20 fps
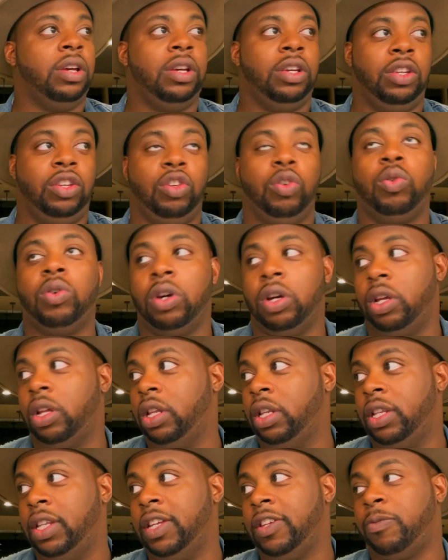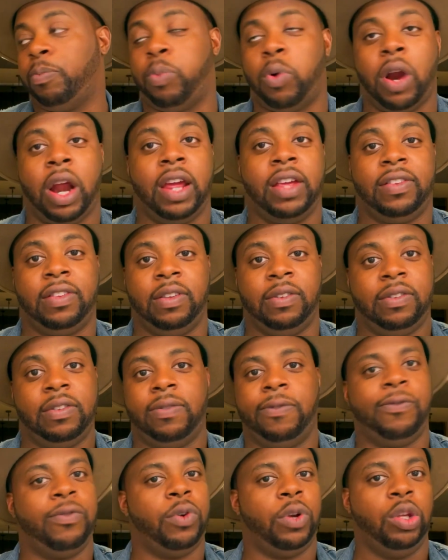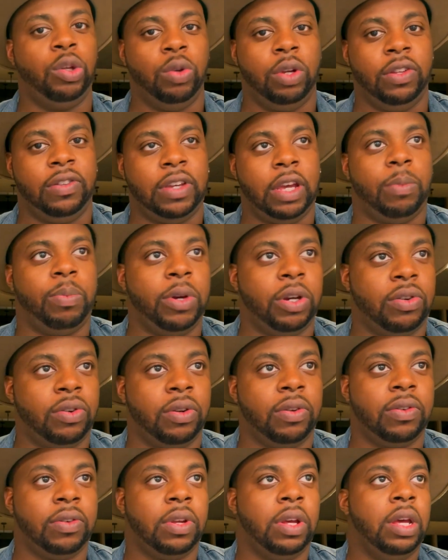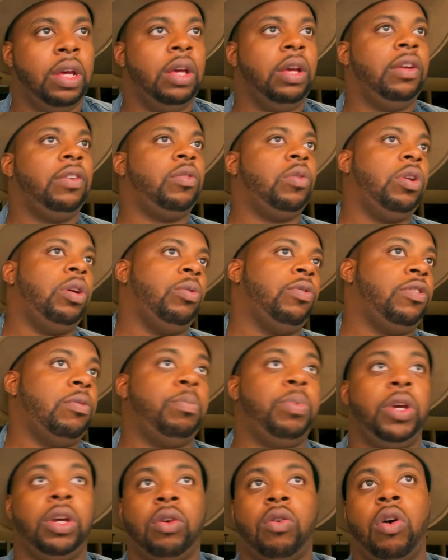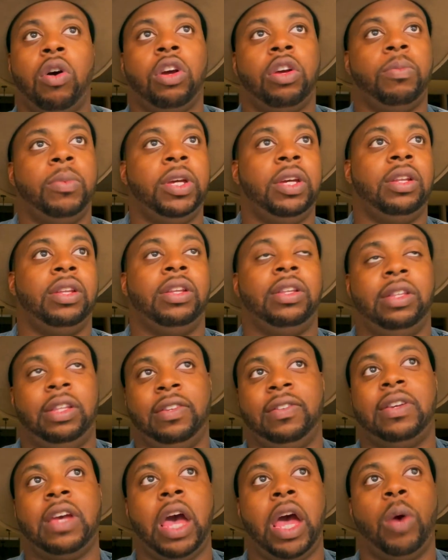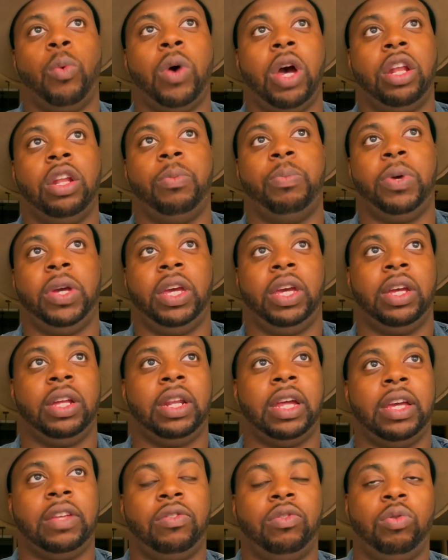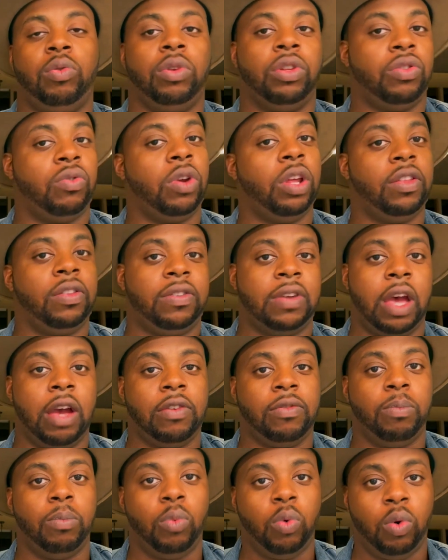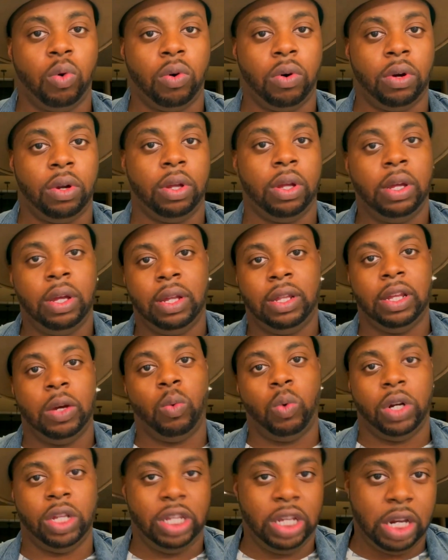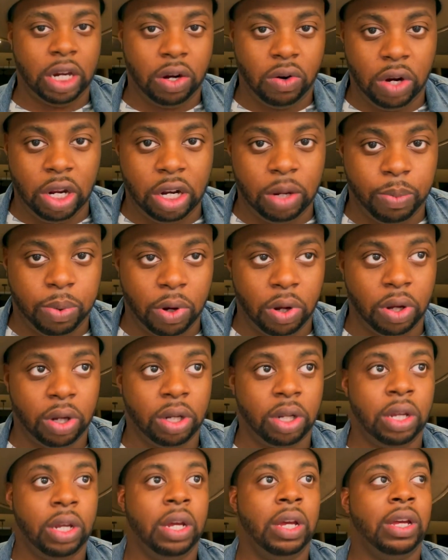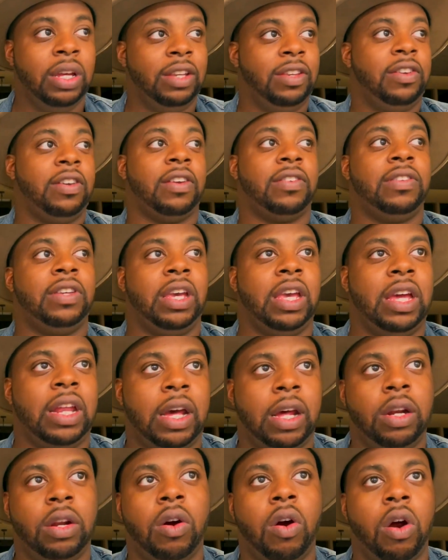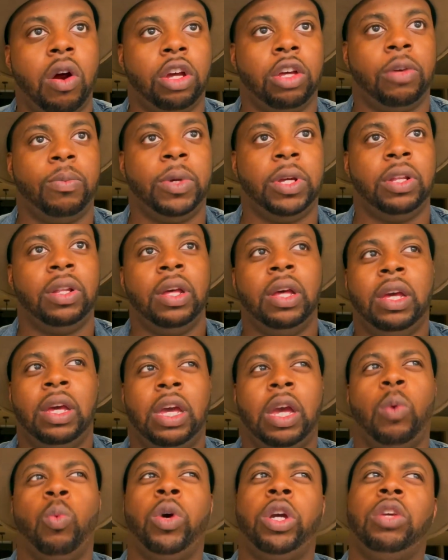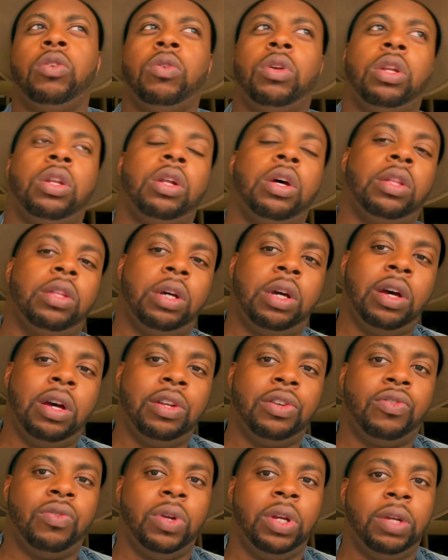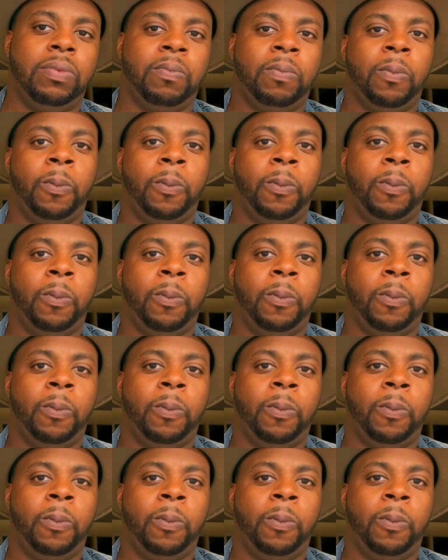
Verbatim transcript: You, this price is for you to take pictures. So there was a big argument. This guy wound up paying like two to three times more than what they agreed upon just to get out of an argument. And when you're in another country,